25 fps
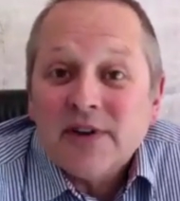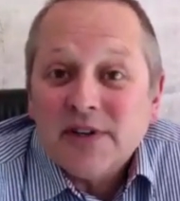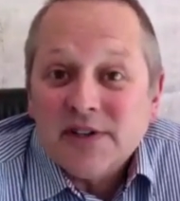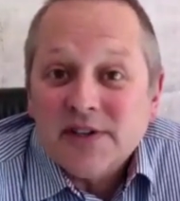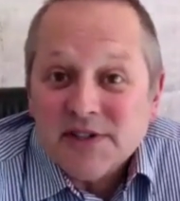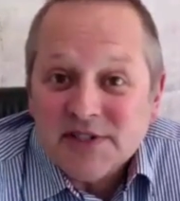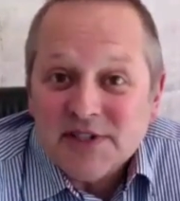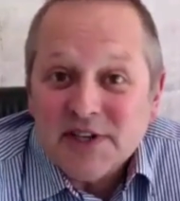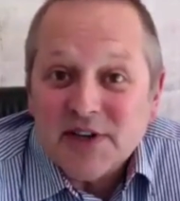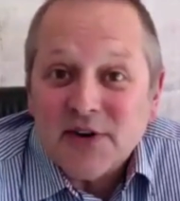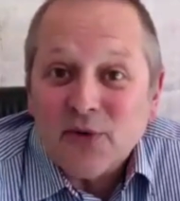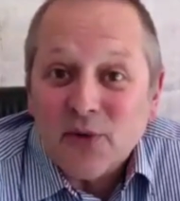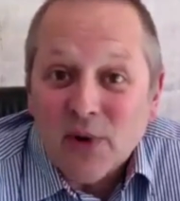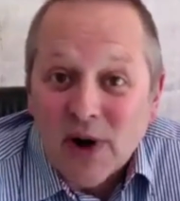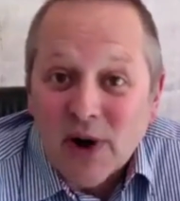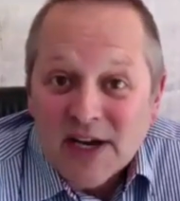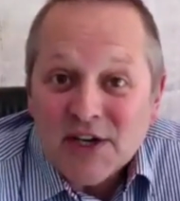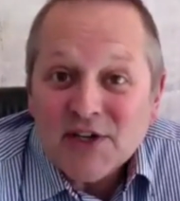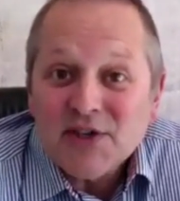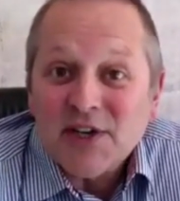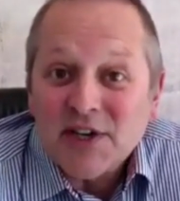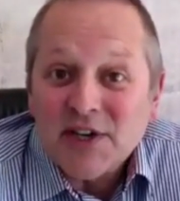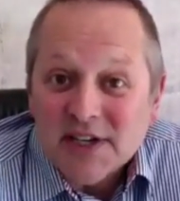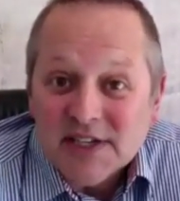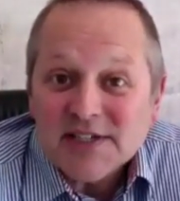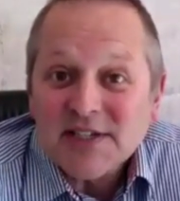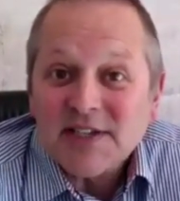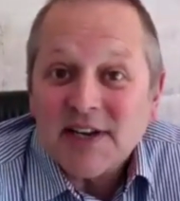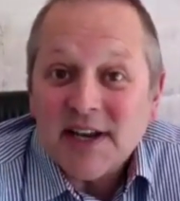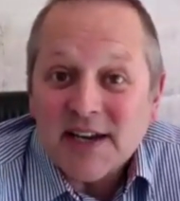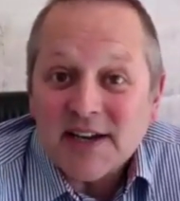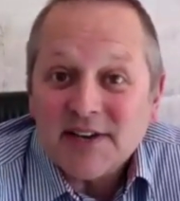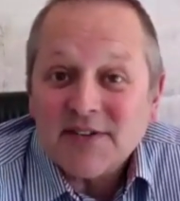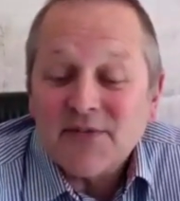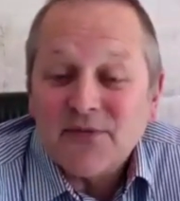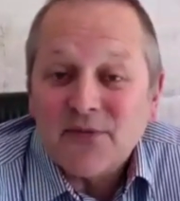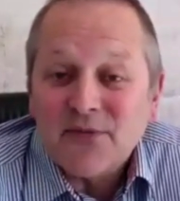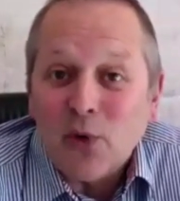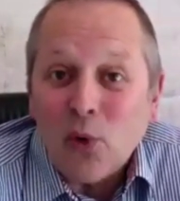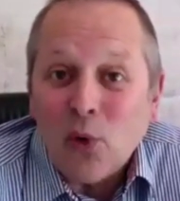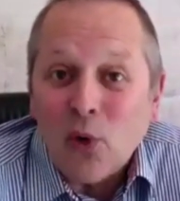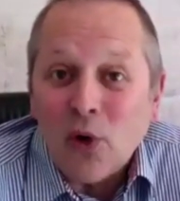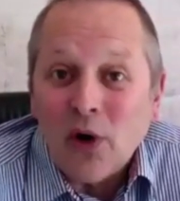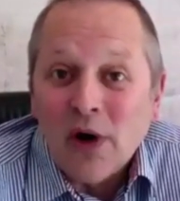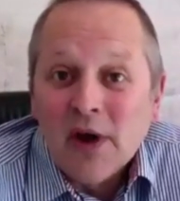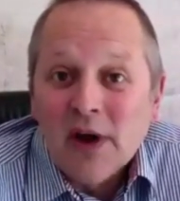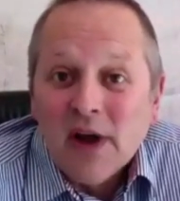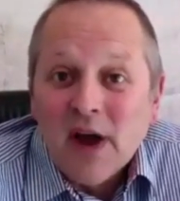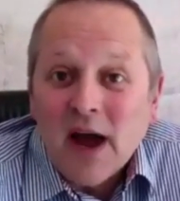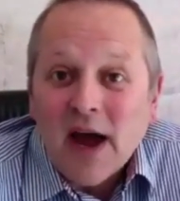consideration, isn't it,
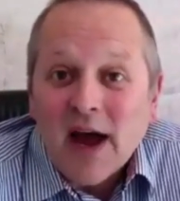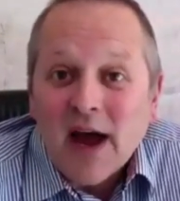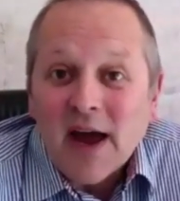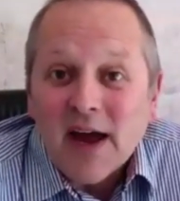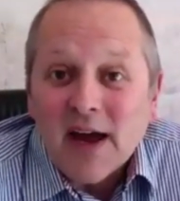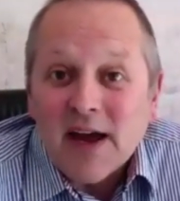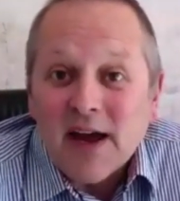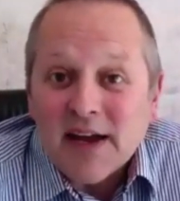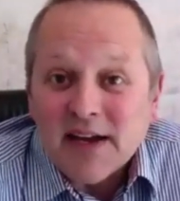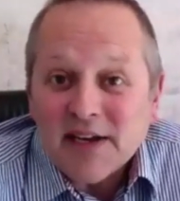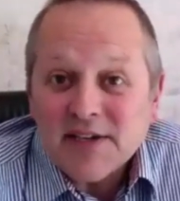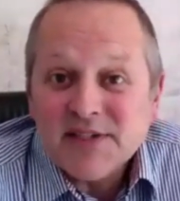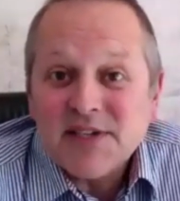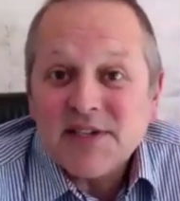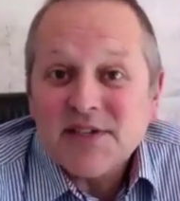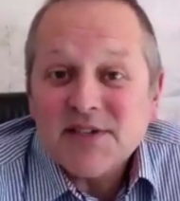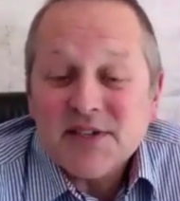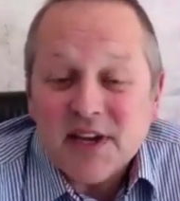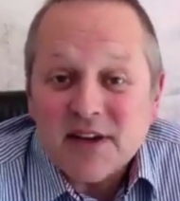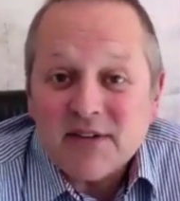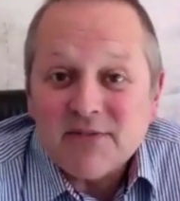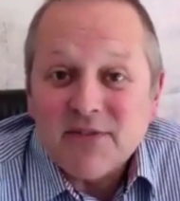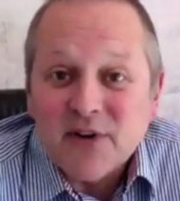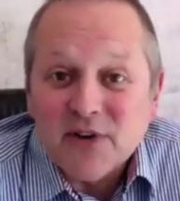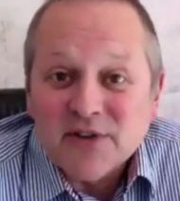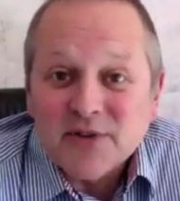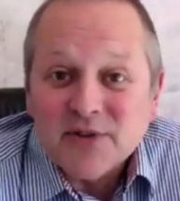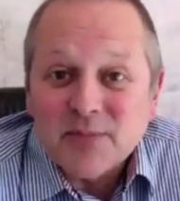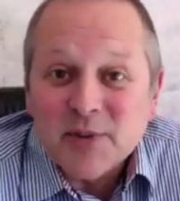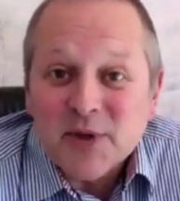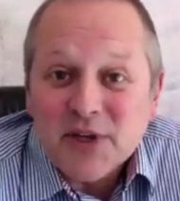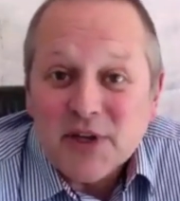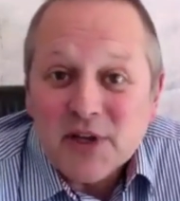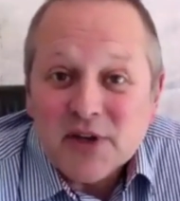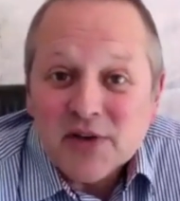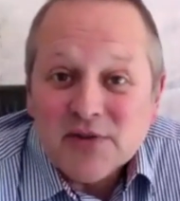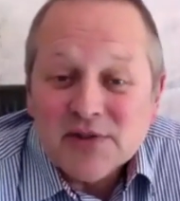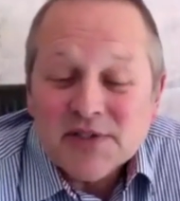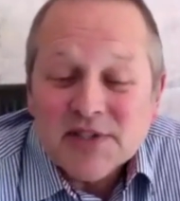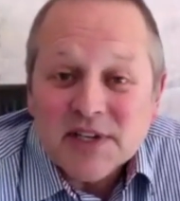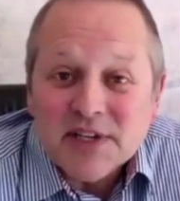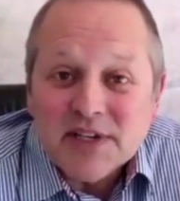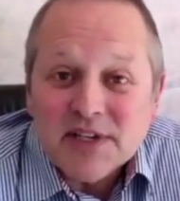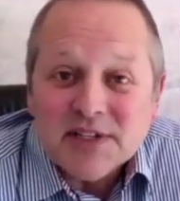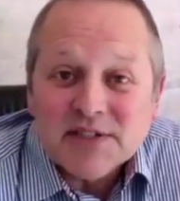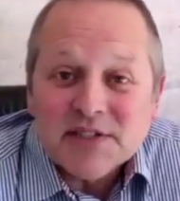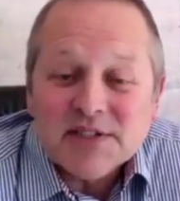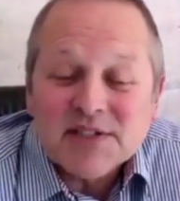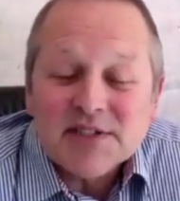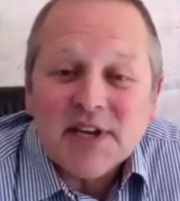for existing Fosber
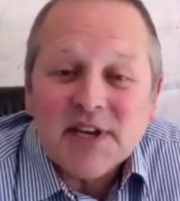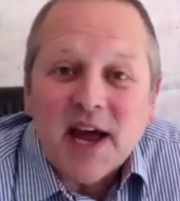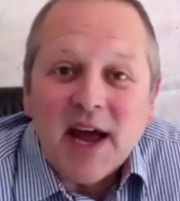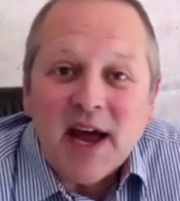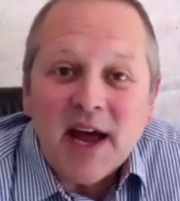users?